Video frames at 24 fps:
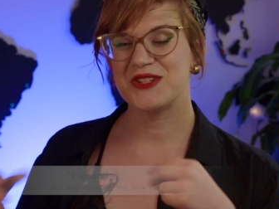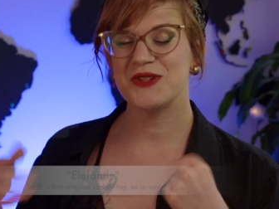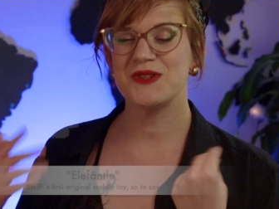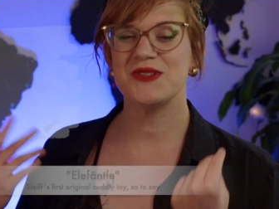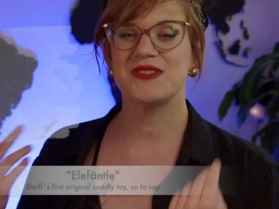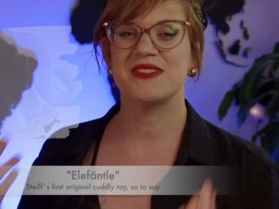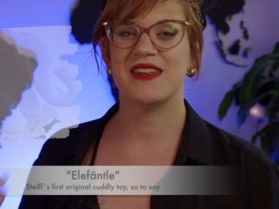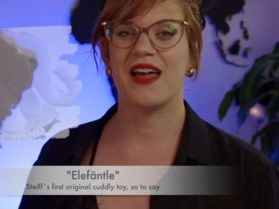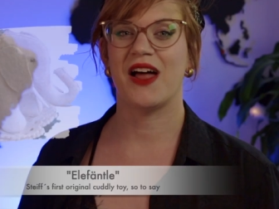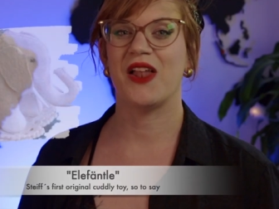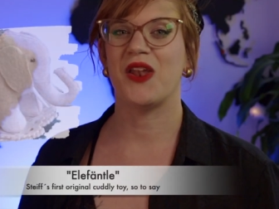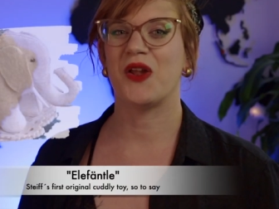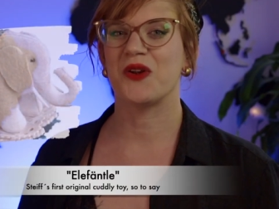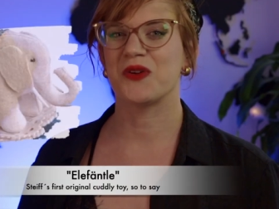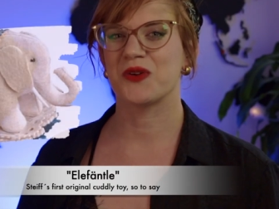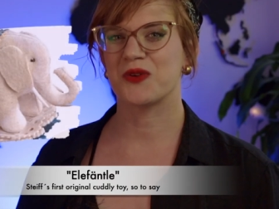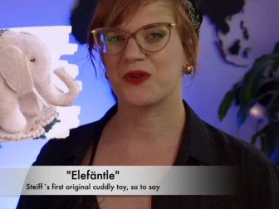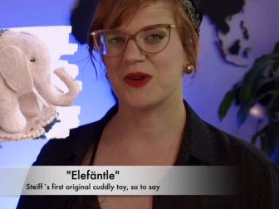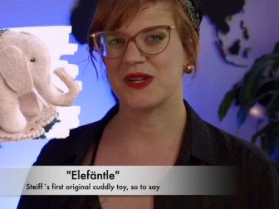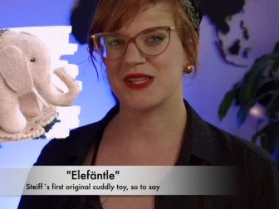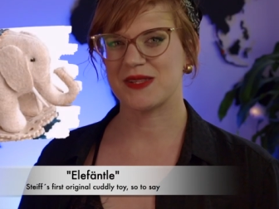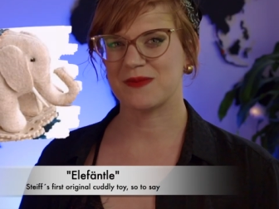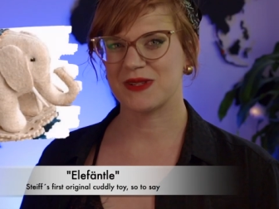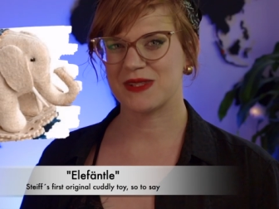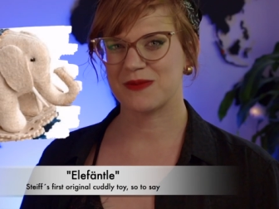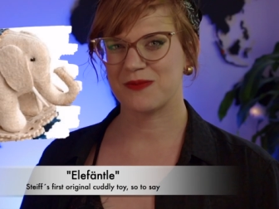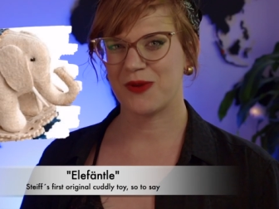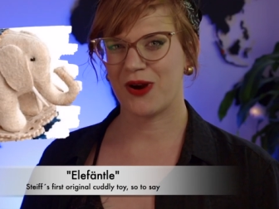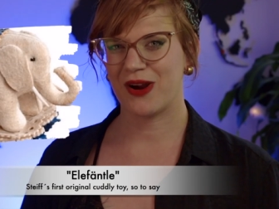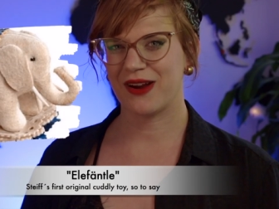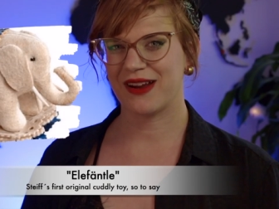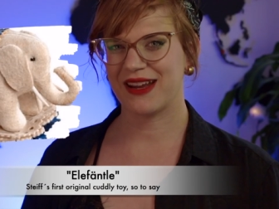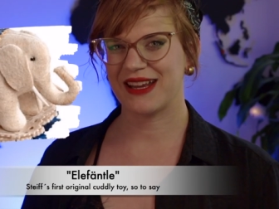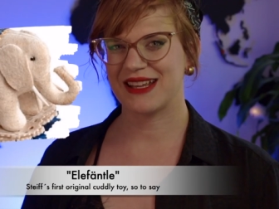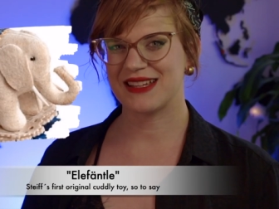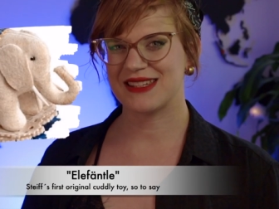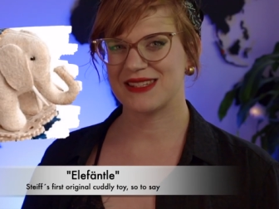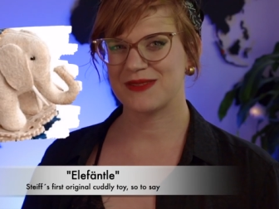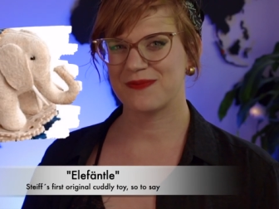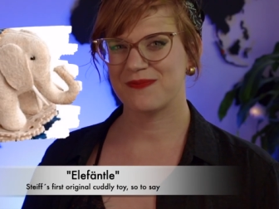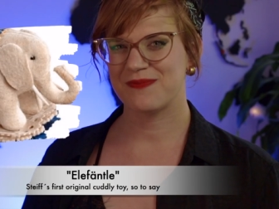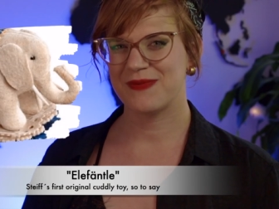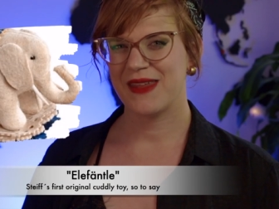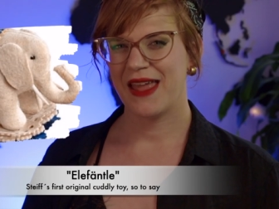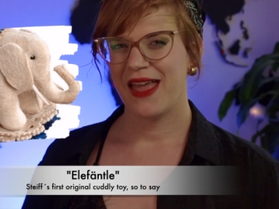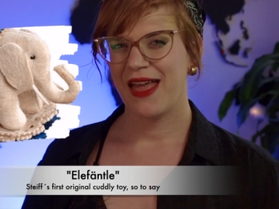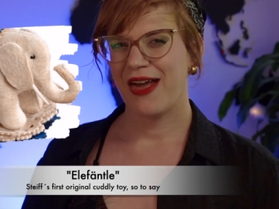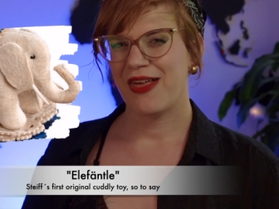to sell on Christmas markets.
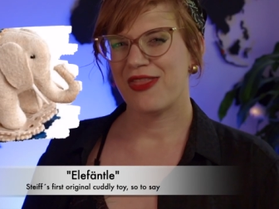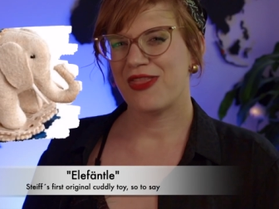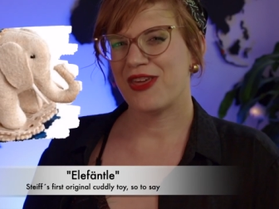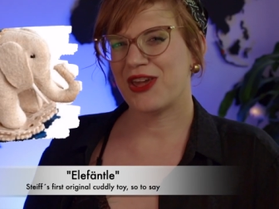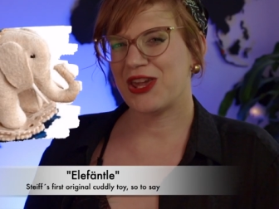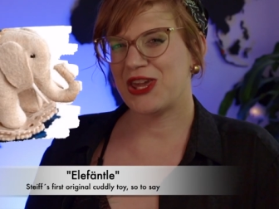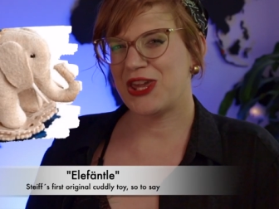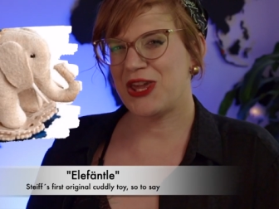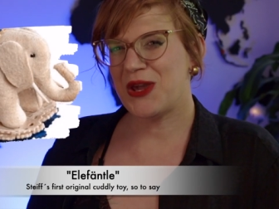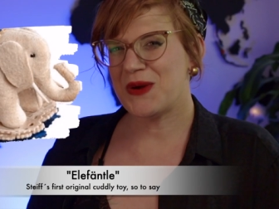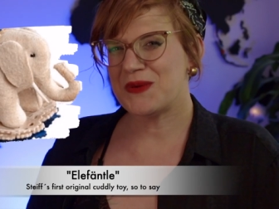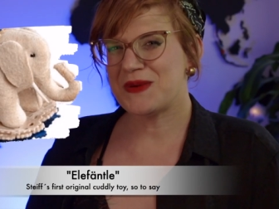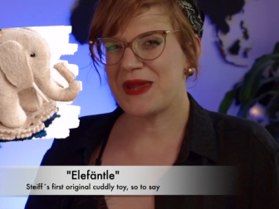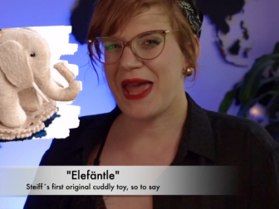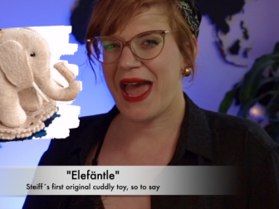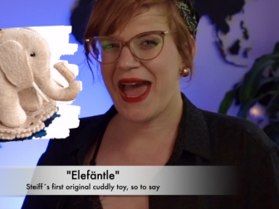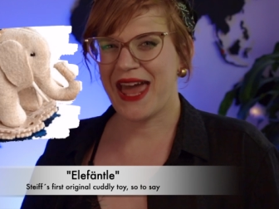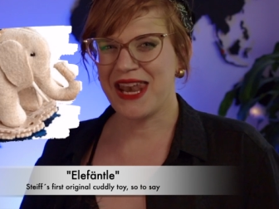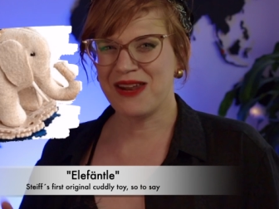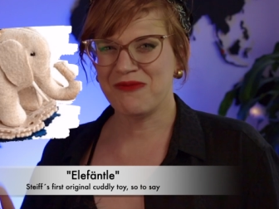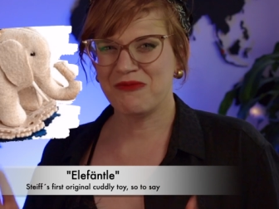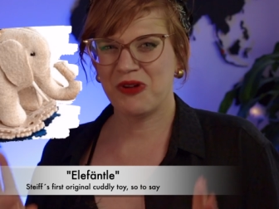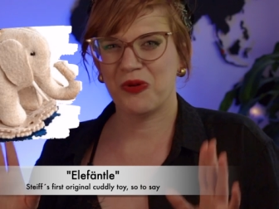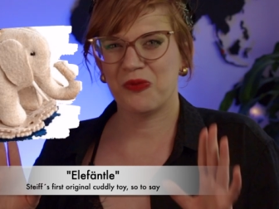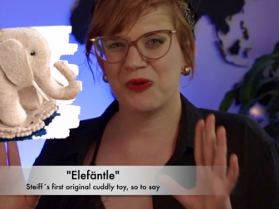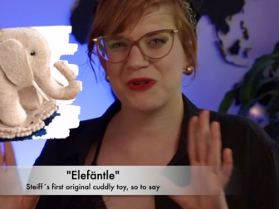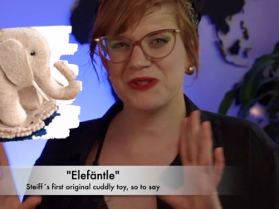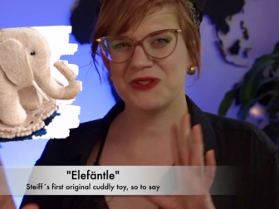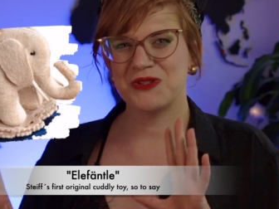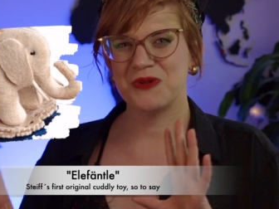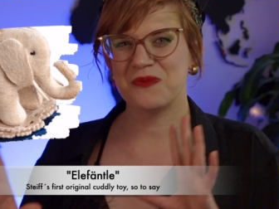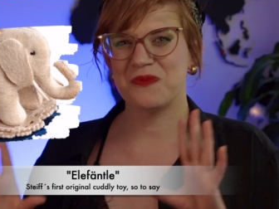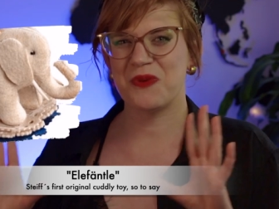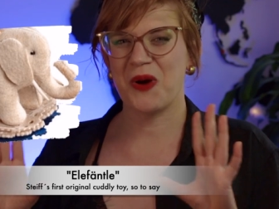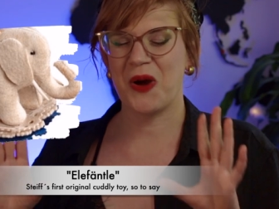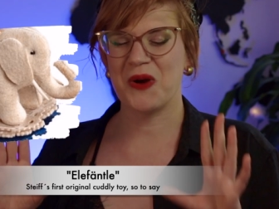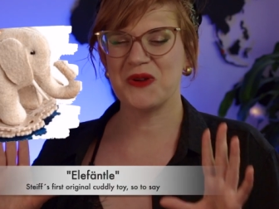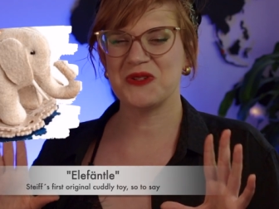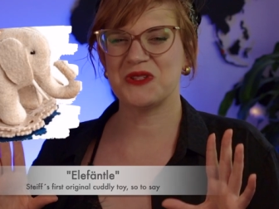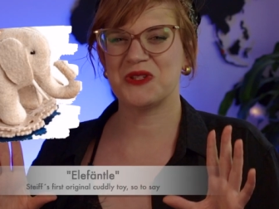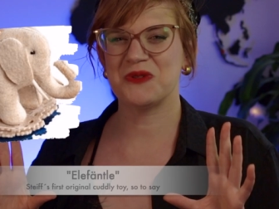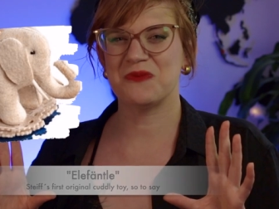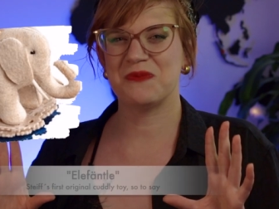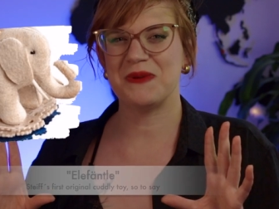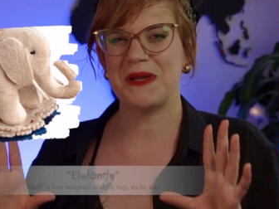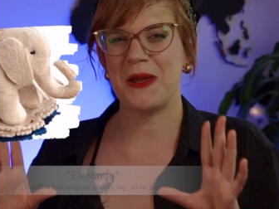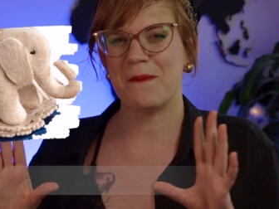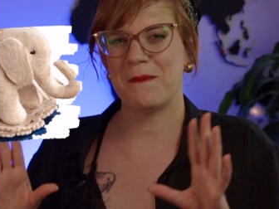The cute animal was supposed to
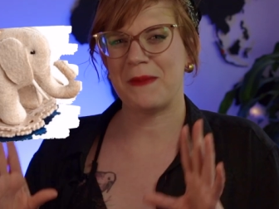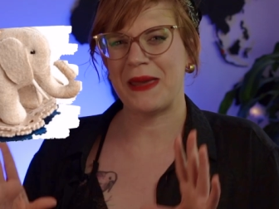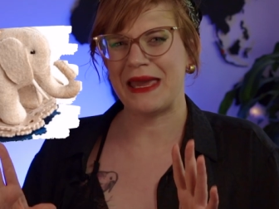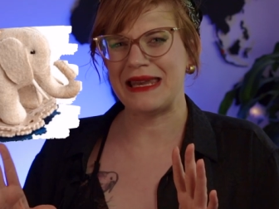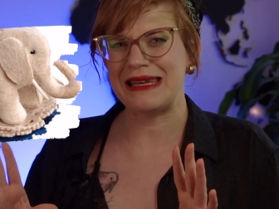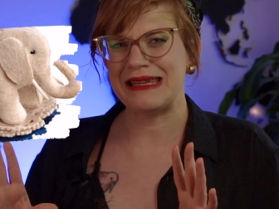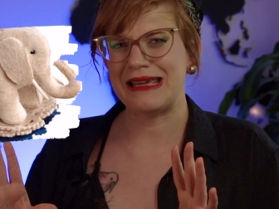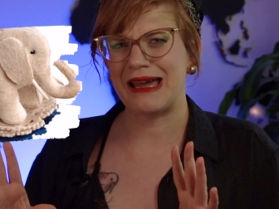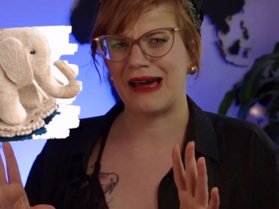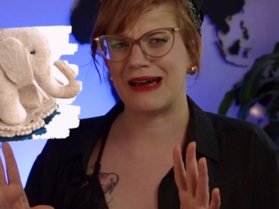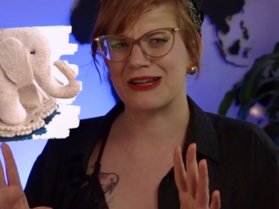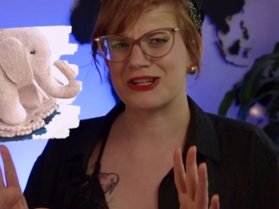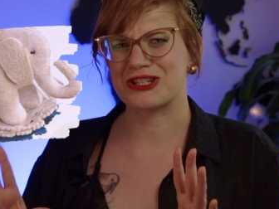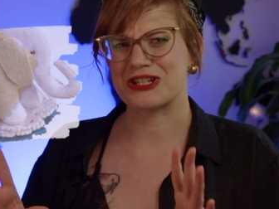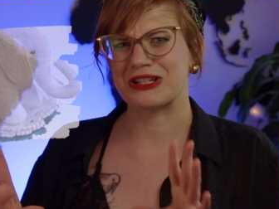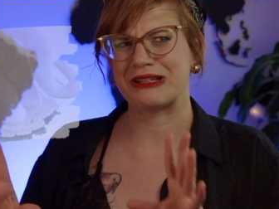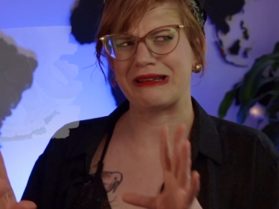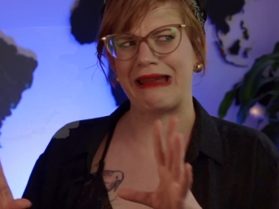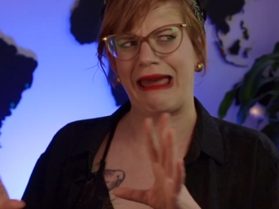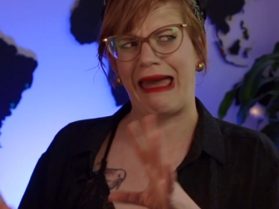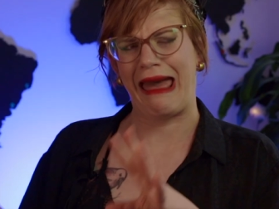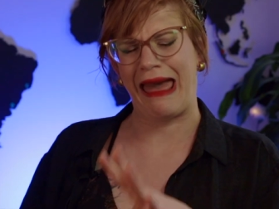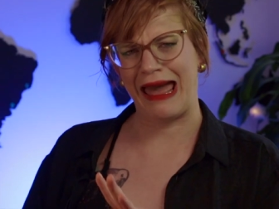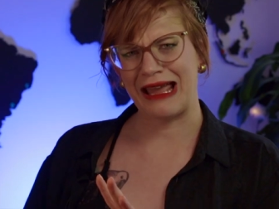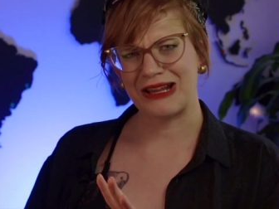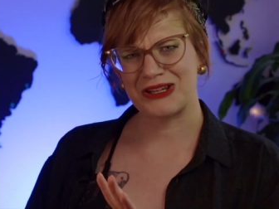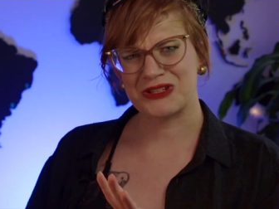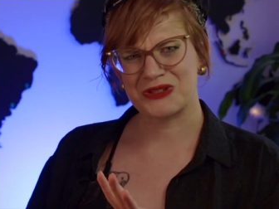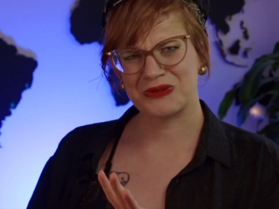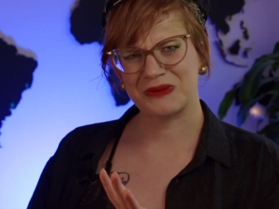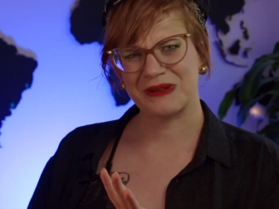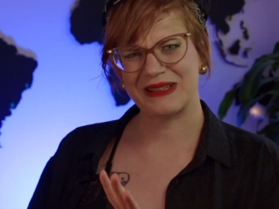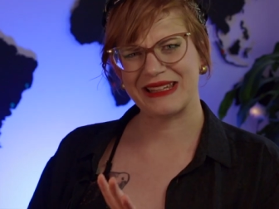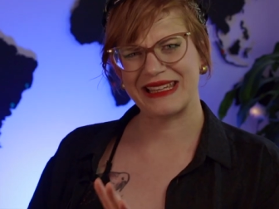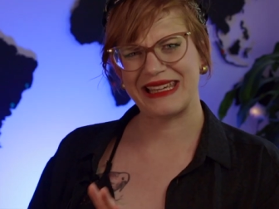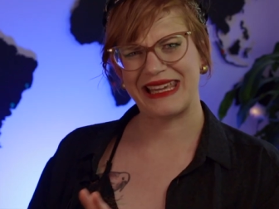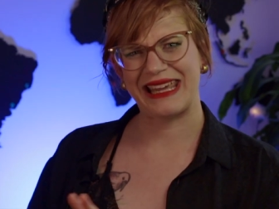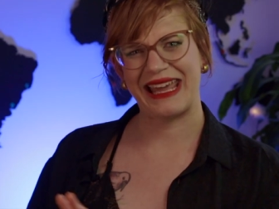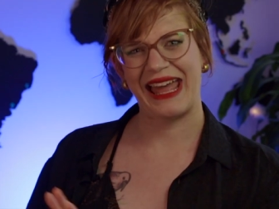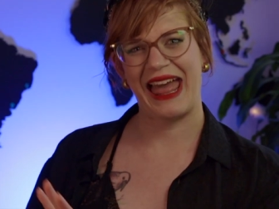be a pincushion, actually.